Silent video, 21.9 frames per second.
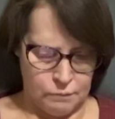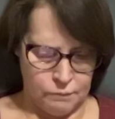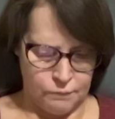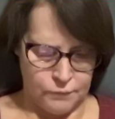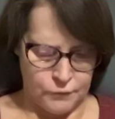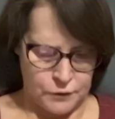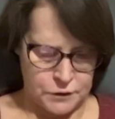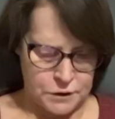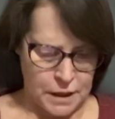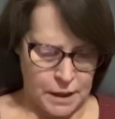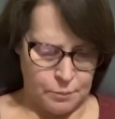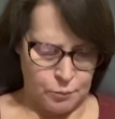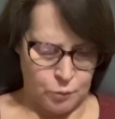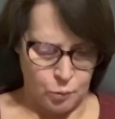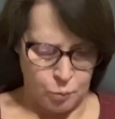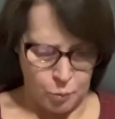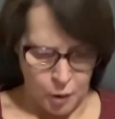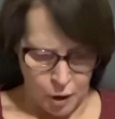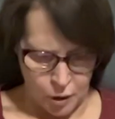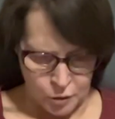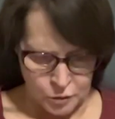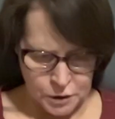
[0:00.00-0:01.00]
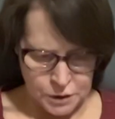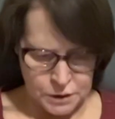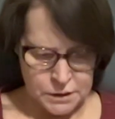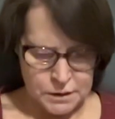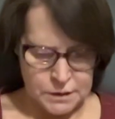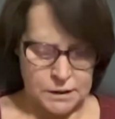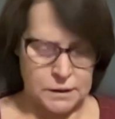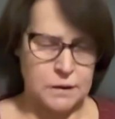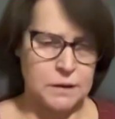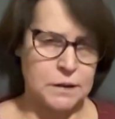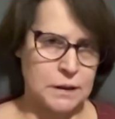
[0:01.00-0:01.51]
for example,
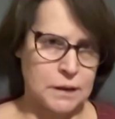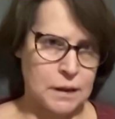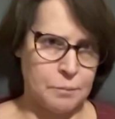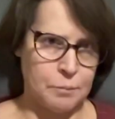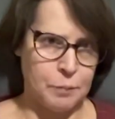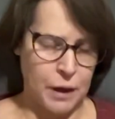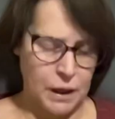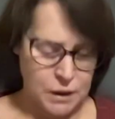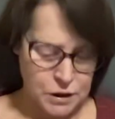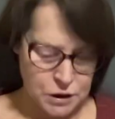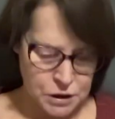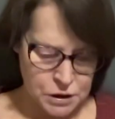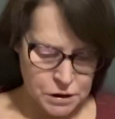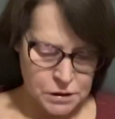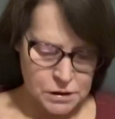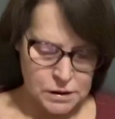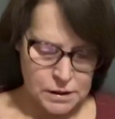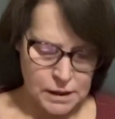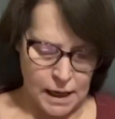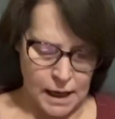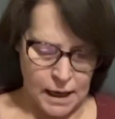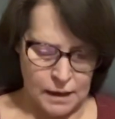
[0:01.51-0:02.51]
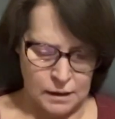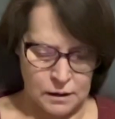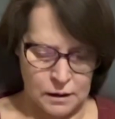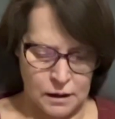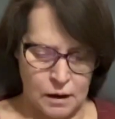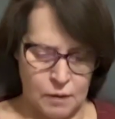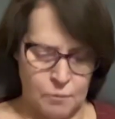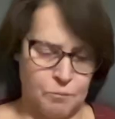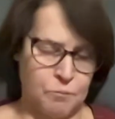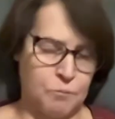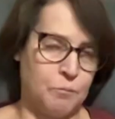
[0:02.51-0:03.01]
Parkinson's patients and
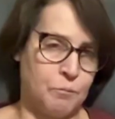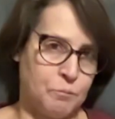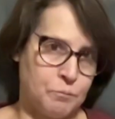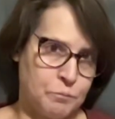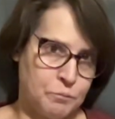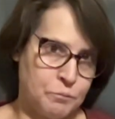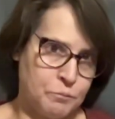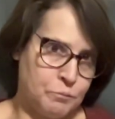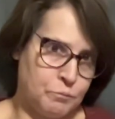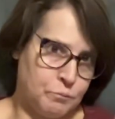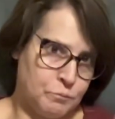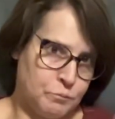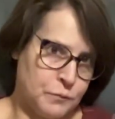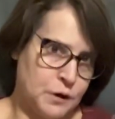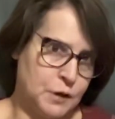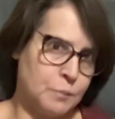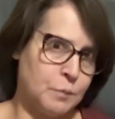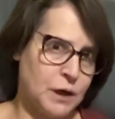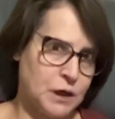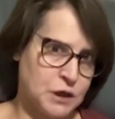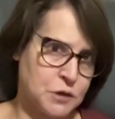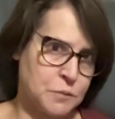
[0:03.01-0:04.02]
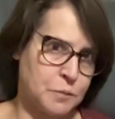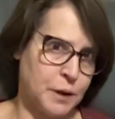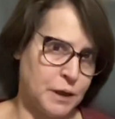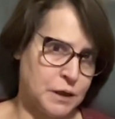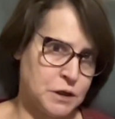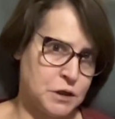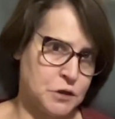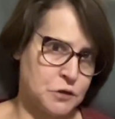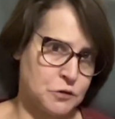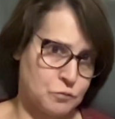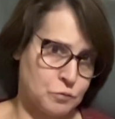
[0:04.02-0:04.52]
dementia
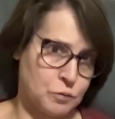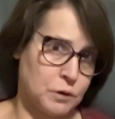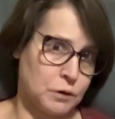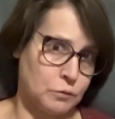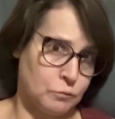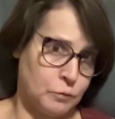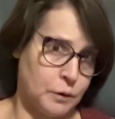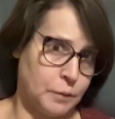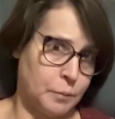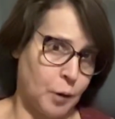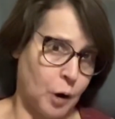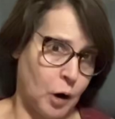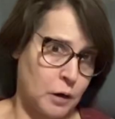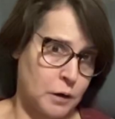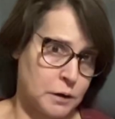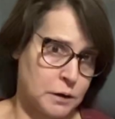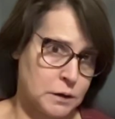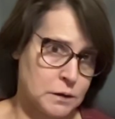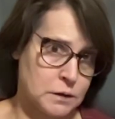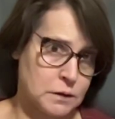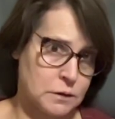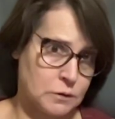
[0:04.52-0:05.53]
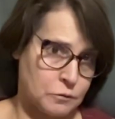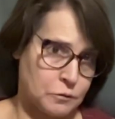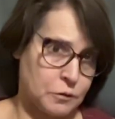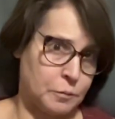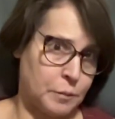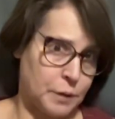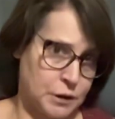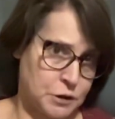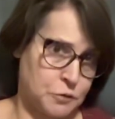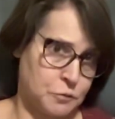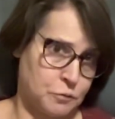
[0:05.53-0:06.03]
patients with Lewy bodies, so
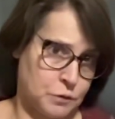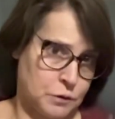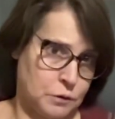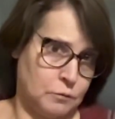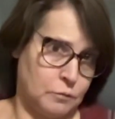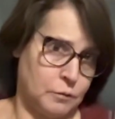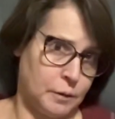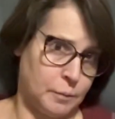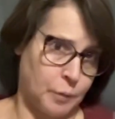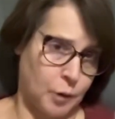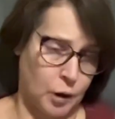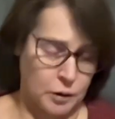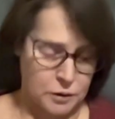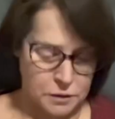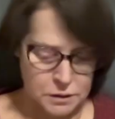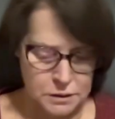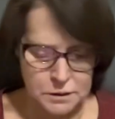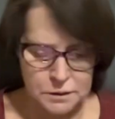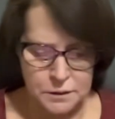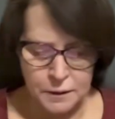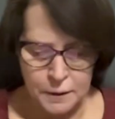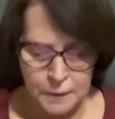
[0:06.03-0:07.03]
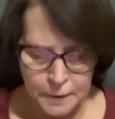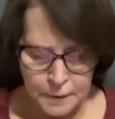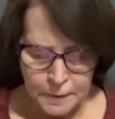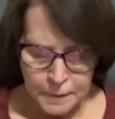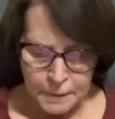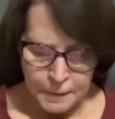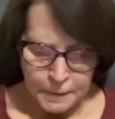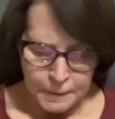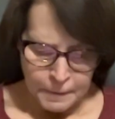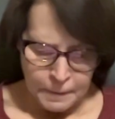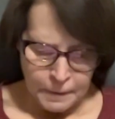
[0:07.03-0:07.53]
dementia with Lewy bodies.
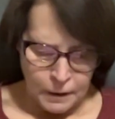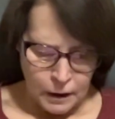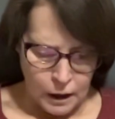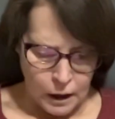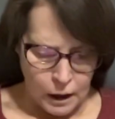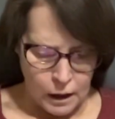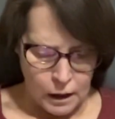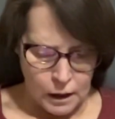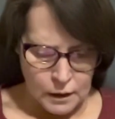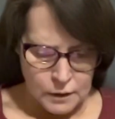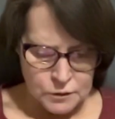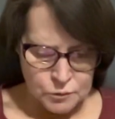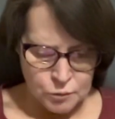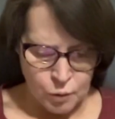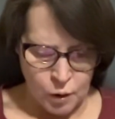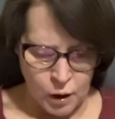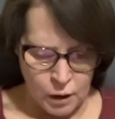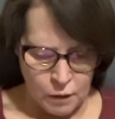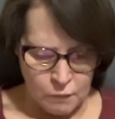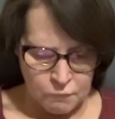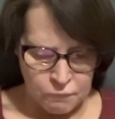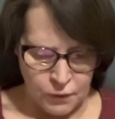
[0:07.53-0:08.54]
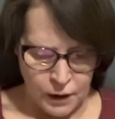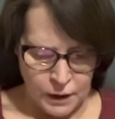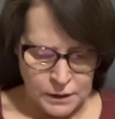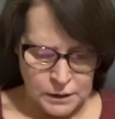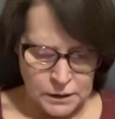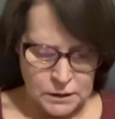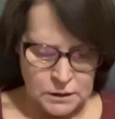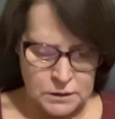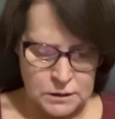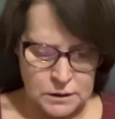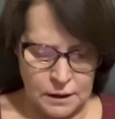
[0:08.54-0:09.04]
As well,
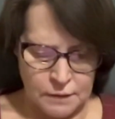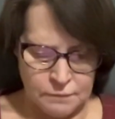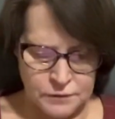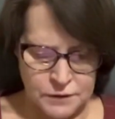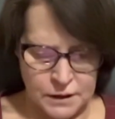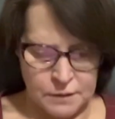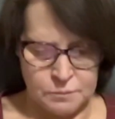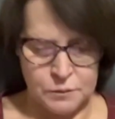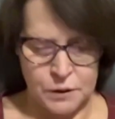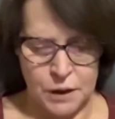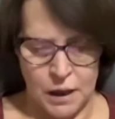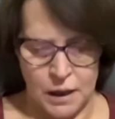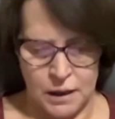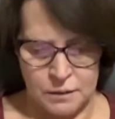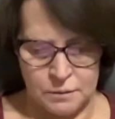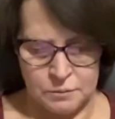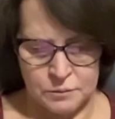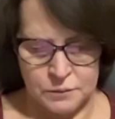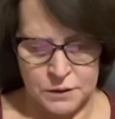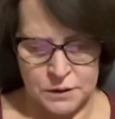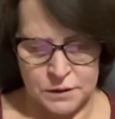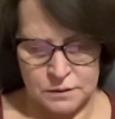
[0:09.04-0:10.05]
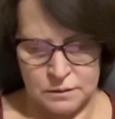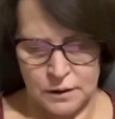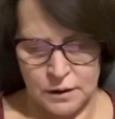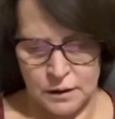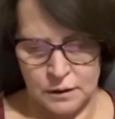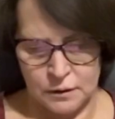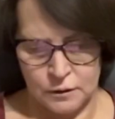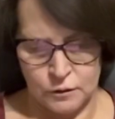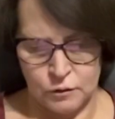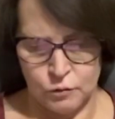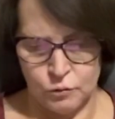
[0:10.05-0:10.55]
findings have sometimes
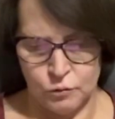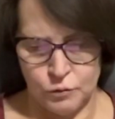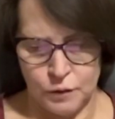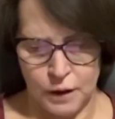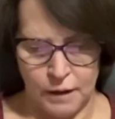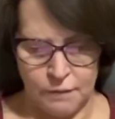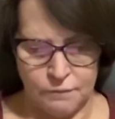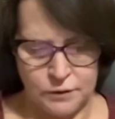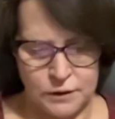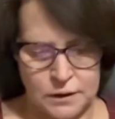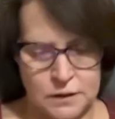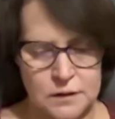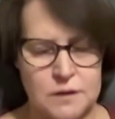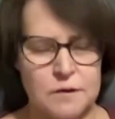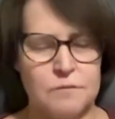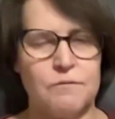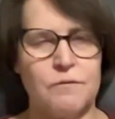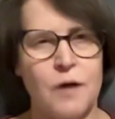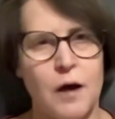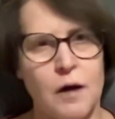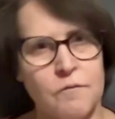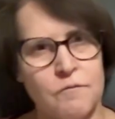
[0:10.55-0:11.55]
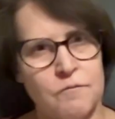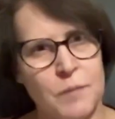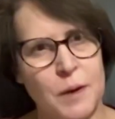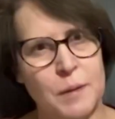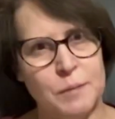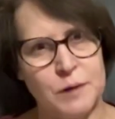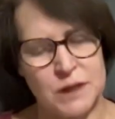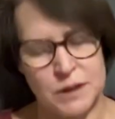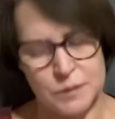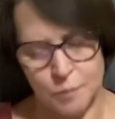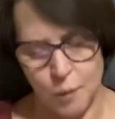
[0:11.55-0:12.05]
include evidence of
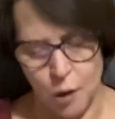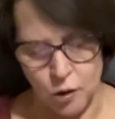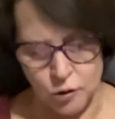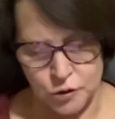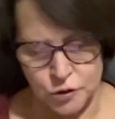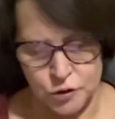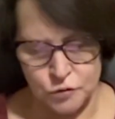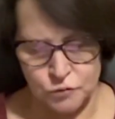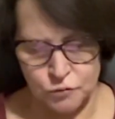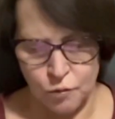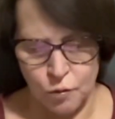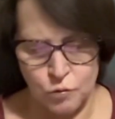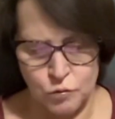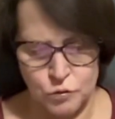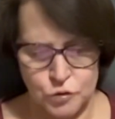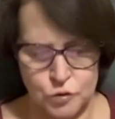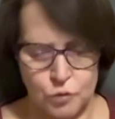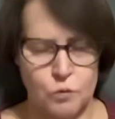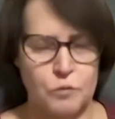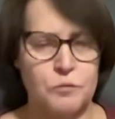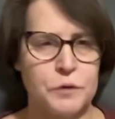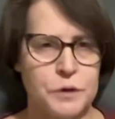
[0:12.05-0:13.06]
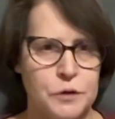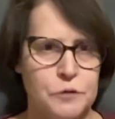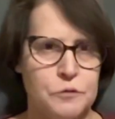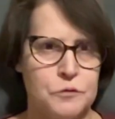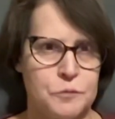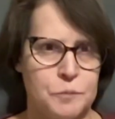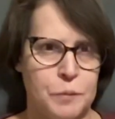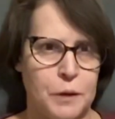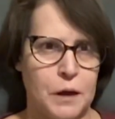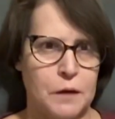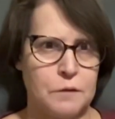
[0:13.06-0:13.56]
maybe small strokes or
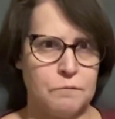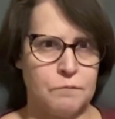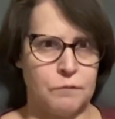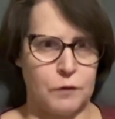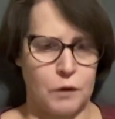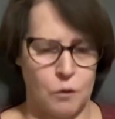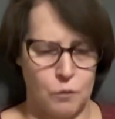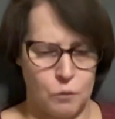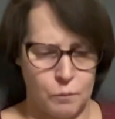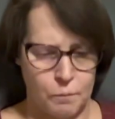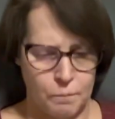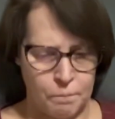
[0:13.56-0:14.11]
reduced blood flow.